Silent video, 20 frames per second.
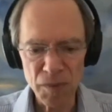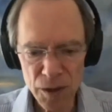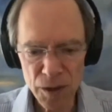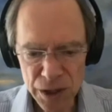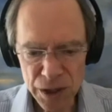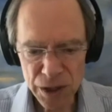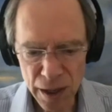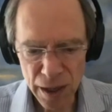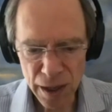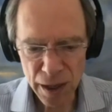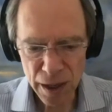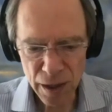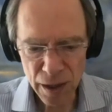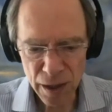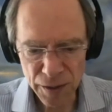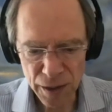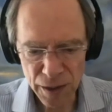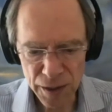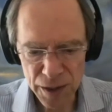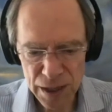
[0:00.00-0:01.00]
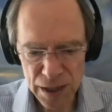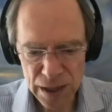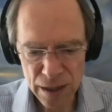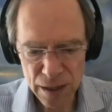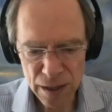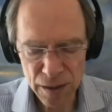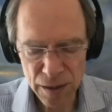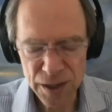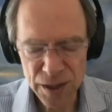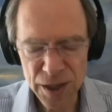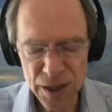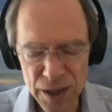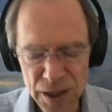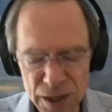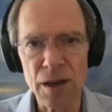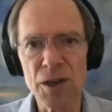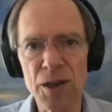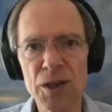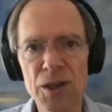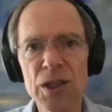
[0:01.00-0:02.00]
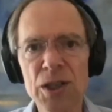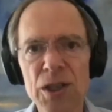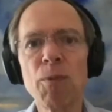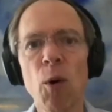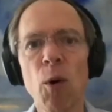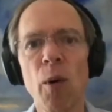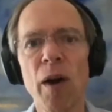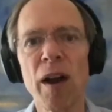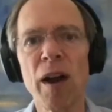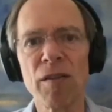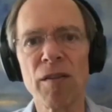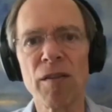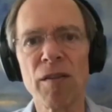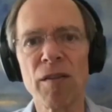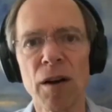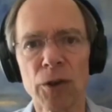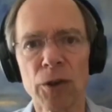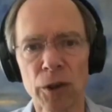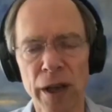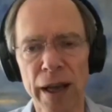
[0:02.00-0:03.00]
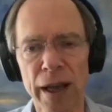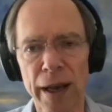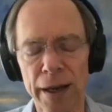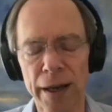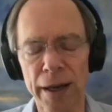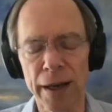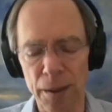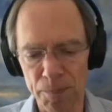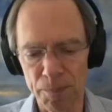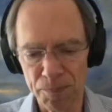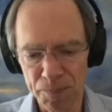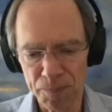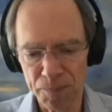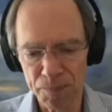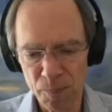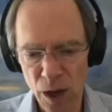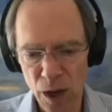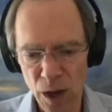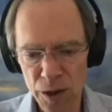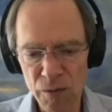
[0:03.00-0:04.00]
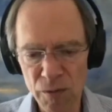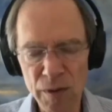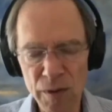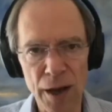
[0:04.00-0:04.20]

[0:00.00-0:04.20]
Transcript: um, it, it, this is, this is a, a simple way of, of looking at it.